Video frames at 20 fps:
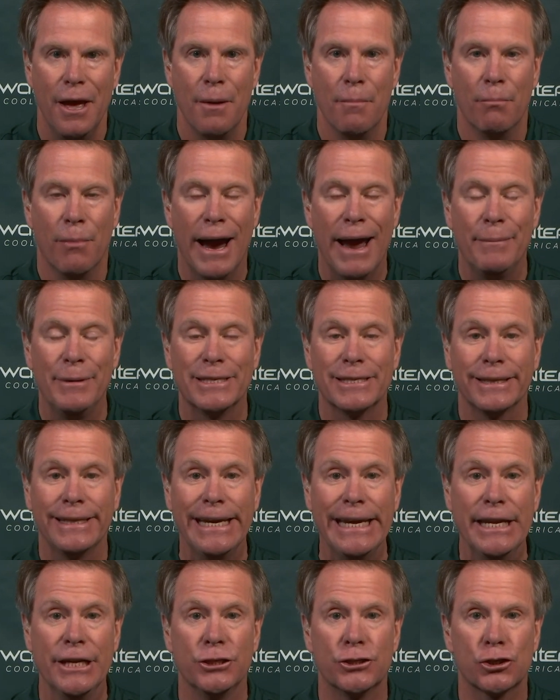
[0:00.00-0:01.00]
Miami's
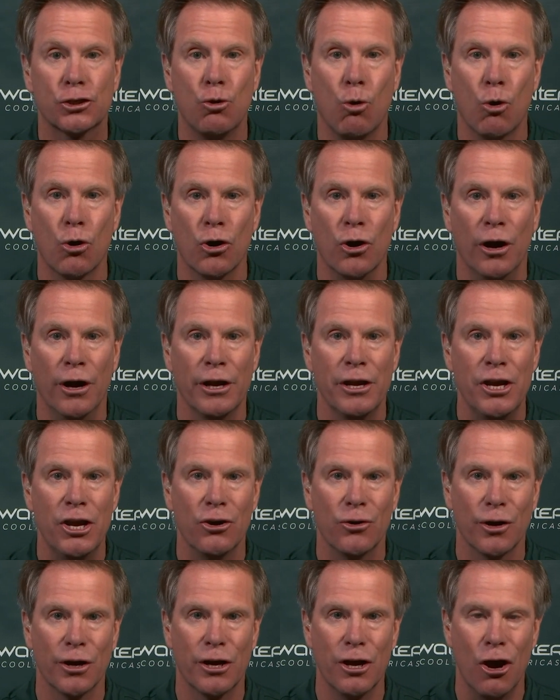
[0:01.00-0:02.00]
leading scorer a
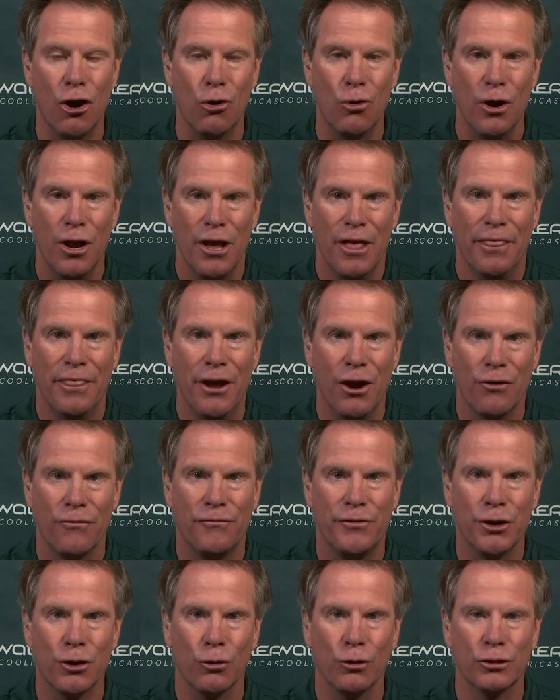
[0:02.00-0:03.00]
year ago, their
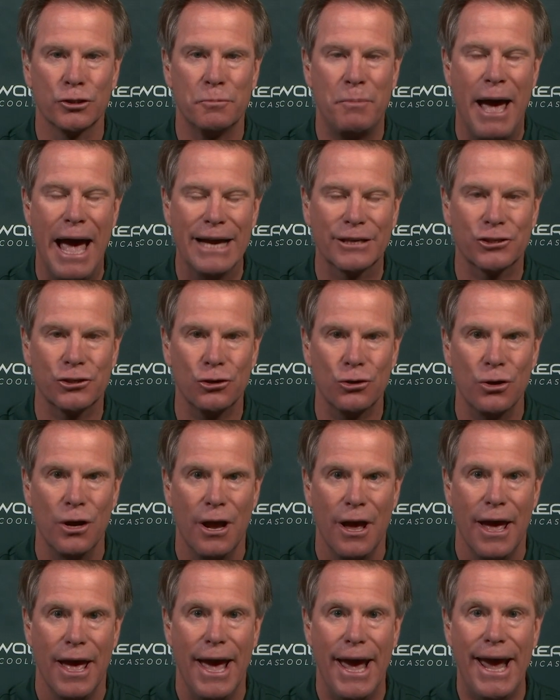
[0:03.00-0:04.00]
fearless passer,
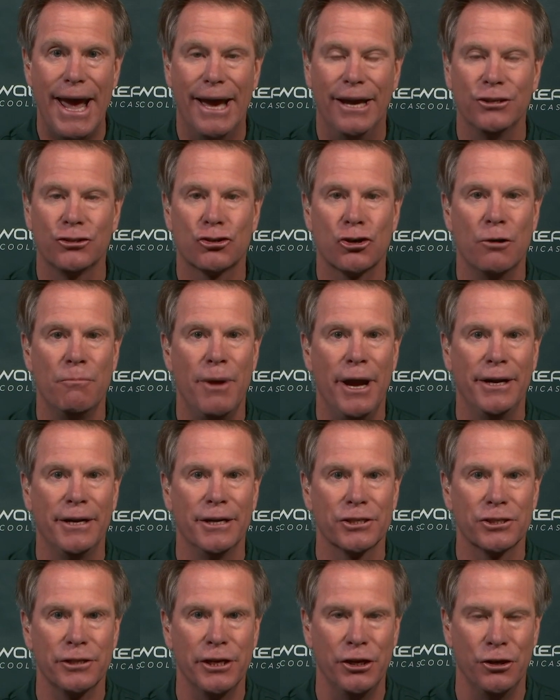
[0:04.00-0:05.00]
and
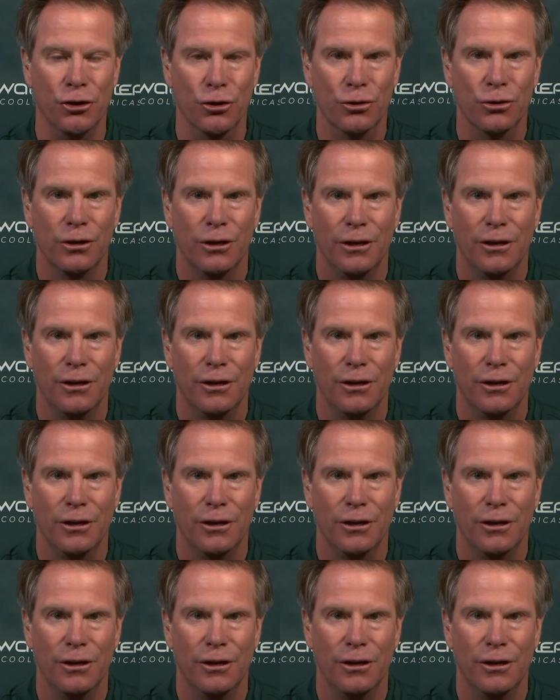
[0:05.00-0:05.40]
tremendous leader.